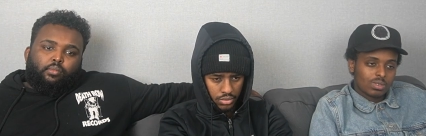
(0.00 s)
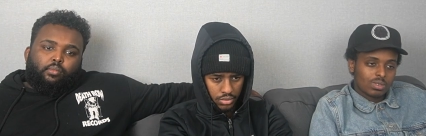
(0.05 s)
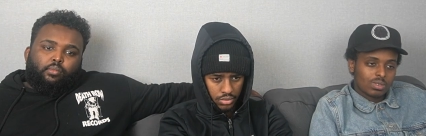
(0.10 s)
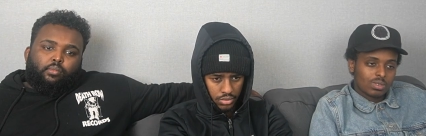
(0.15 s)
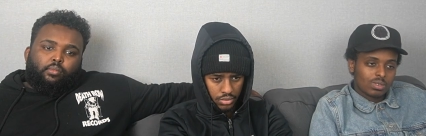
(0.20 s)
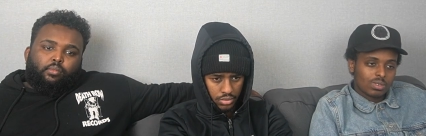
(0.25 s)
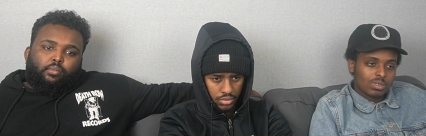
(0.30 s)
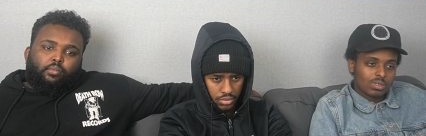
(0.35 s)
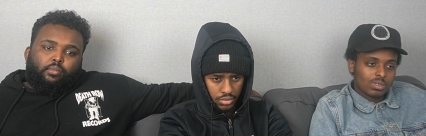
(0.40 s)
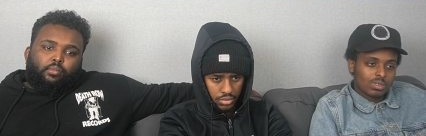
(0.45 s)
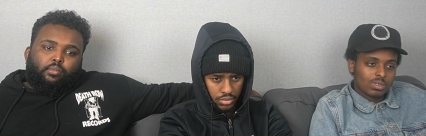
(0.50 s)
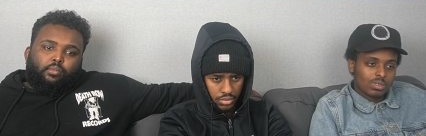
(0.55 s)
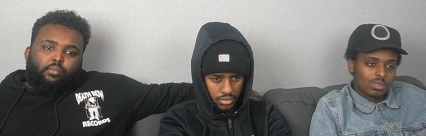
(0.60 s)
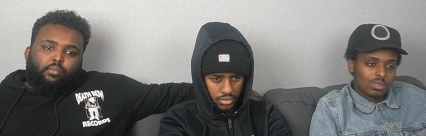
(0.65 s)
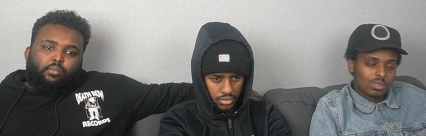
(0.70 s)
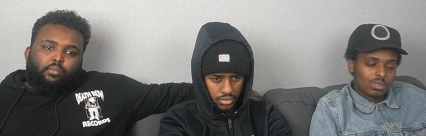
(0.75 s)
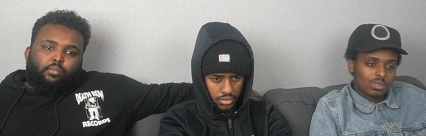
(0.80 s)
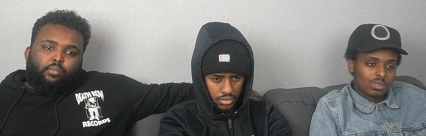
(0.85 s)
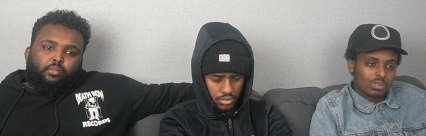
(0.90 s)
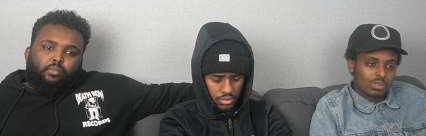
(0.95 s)

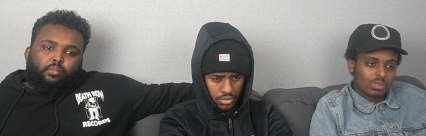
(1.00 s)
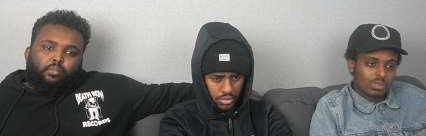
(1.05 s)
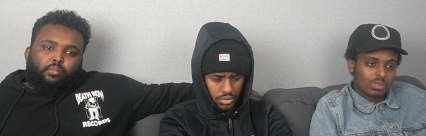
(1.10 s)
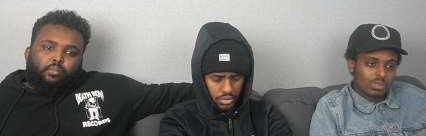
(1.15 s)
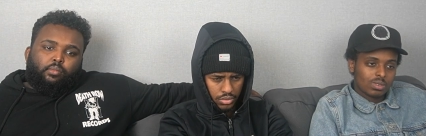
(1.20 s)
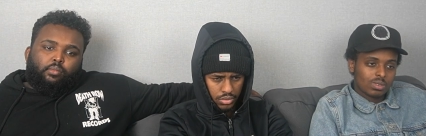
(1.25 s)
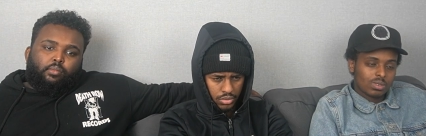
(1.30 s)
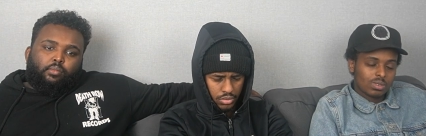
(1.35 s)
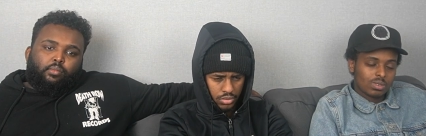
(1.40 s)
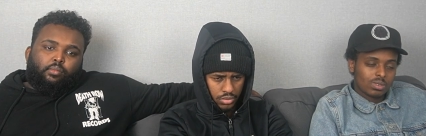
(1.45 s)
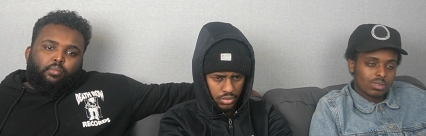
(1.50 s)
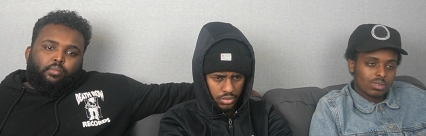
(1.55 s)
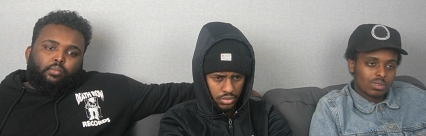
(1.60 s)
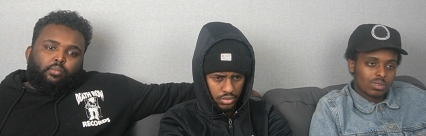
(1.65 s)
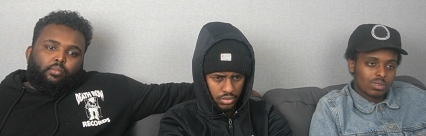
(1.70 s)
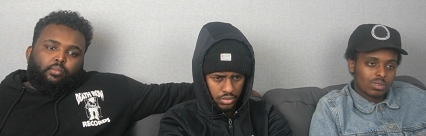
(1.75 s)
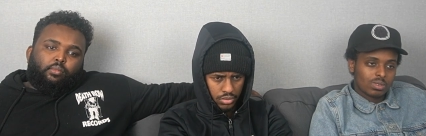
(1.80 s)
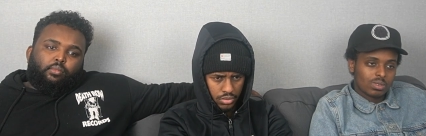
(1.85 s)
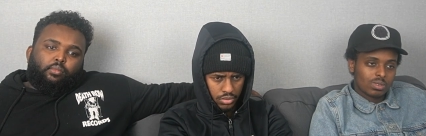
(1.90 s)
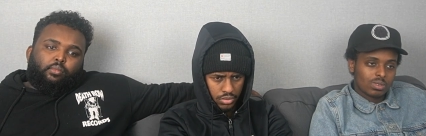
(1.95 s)

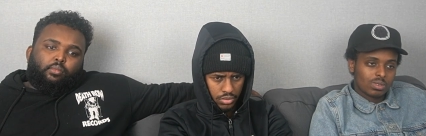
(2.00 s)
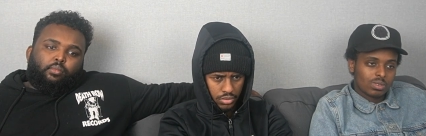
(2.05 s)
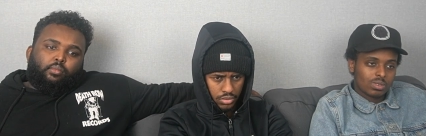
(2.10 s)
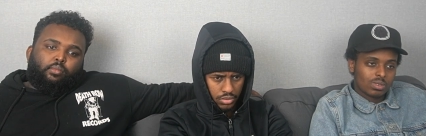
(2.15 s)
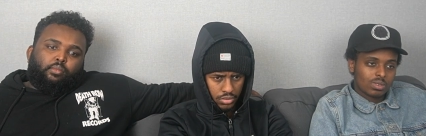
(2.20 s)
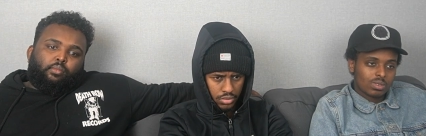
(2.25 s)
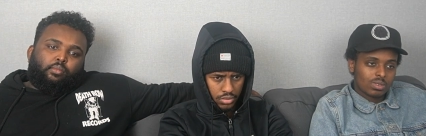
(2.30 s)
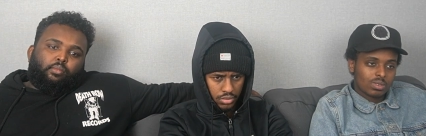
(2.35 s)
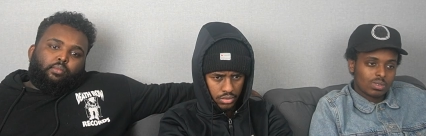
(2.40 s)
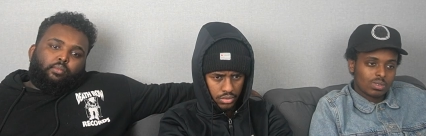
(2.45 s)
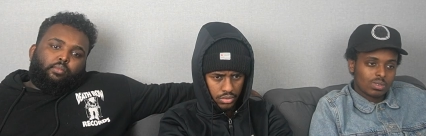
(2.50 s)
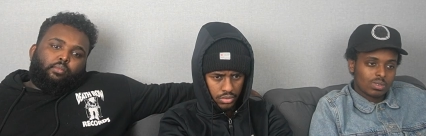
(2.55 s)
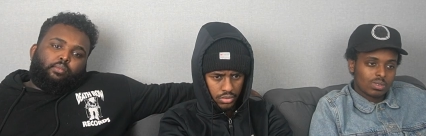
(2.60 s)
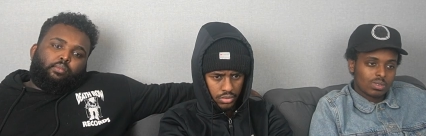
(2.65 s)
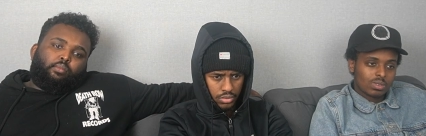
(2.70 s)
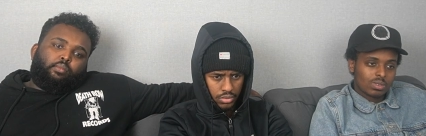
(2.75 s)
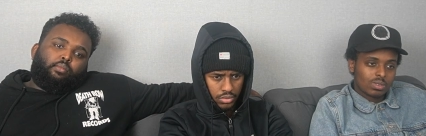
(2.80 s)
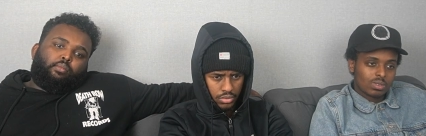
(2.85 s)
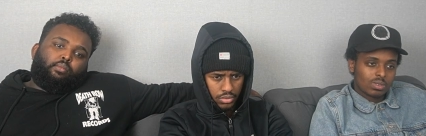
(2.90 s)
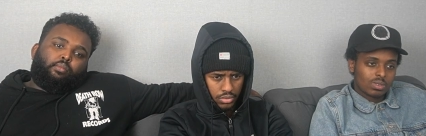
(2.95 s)

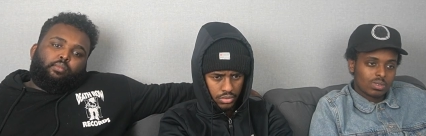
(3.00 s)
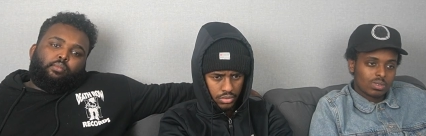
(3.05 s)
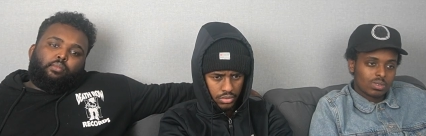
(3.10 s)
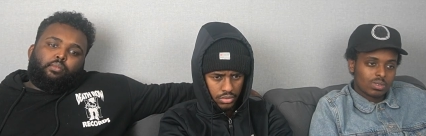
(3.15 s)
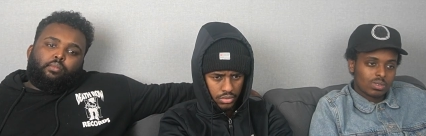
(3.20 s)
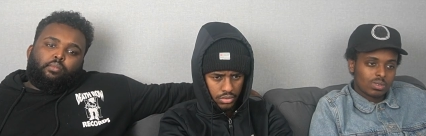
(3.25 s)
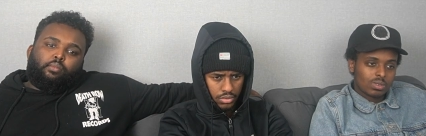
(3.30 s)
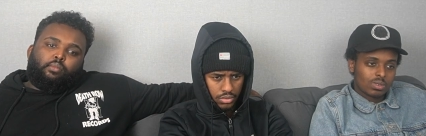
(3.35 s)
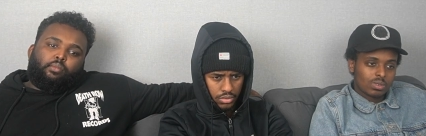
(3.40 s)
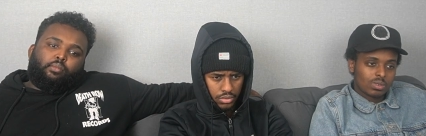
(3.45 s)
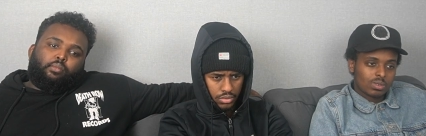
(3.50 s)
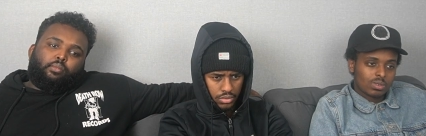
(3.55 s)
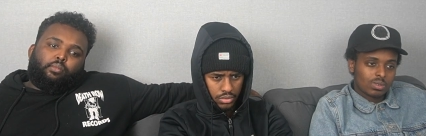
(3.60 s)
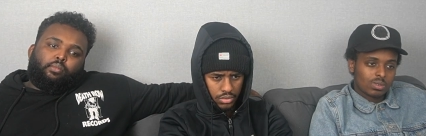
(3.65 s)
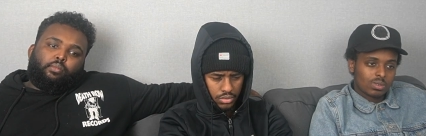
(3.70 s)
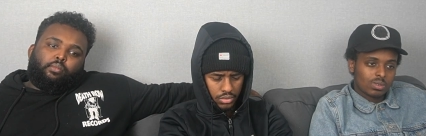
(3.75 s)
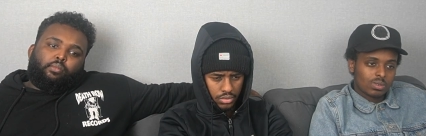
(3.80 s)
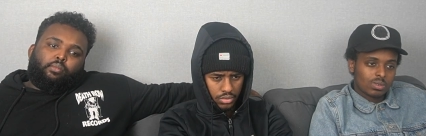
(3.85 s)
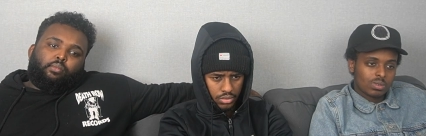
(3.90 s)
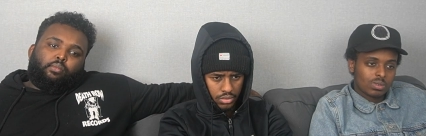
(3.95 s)

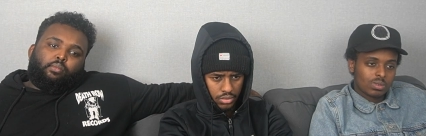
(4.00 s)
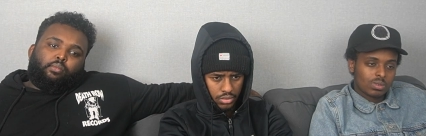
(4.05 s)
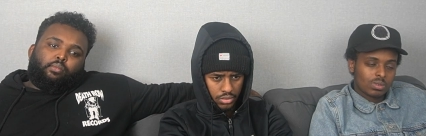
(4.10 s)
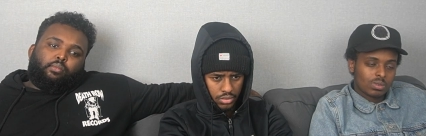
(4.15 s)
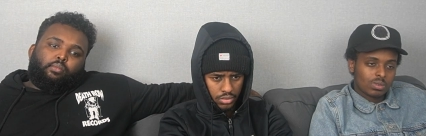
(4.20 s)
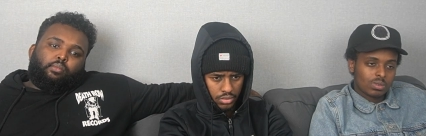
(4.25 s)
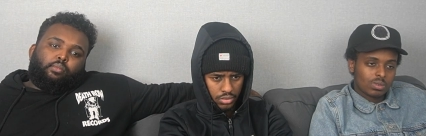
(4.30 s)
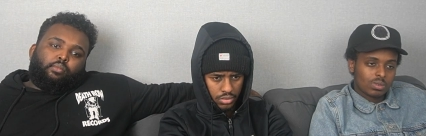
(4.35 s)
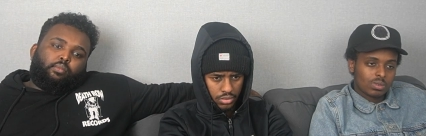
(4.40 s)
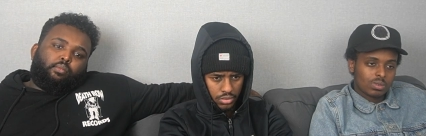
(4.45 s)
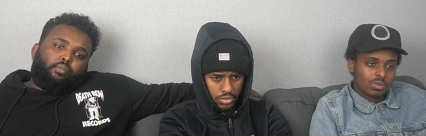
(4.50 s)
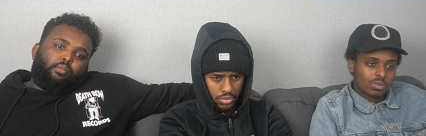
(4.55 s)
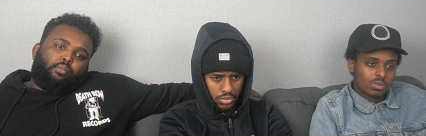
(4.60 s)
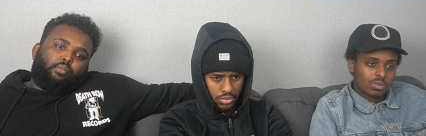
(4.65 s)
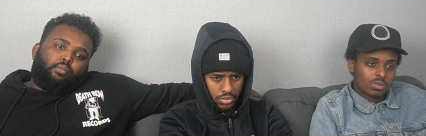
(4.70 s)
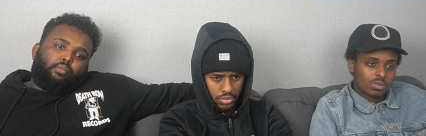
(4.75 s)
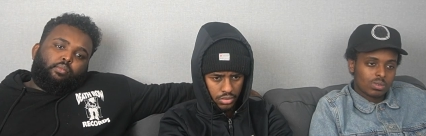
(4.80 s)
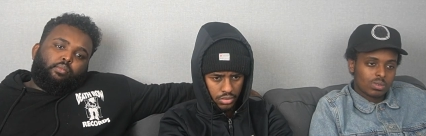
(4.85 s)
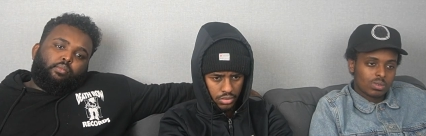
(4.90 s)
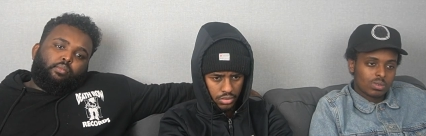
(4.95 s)
(silence)